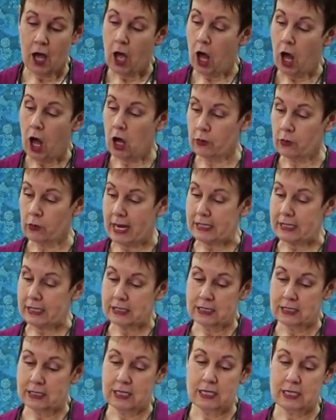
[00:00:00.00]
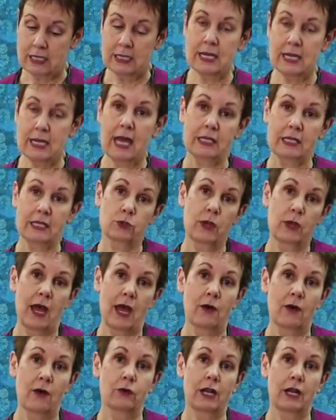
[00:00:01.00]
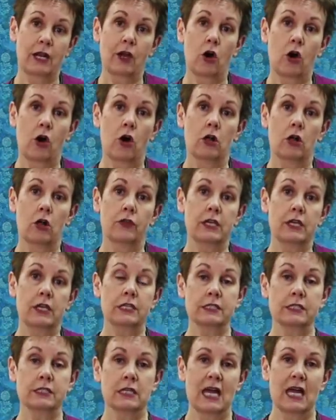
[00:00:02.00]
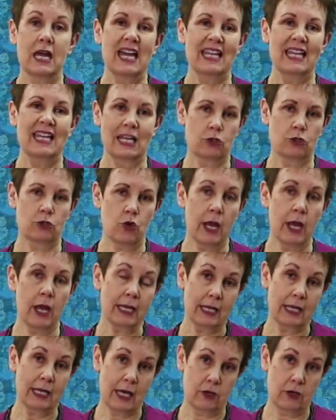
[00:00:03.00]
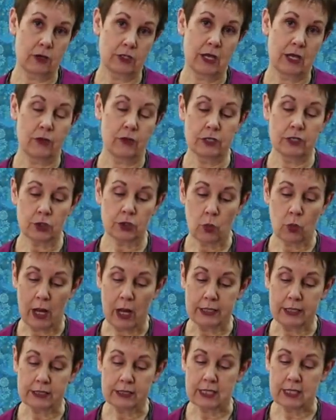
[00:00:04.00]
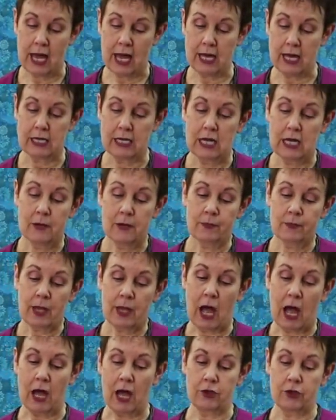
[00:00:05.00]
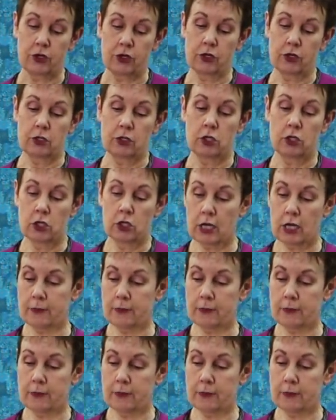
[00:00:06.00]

All right, next we have what I call these electronic cutters. Now, these are ones that either hook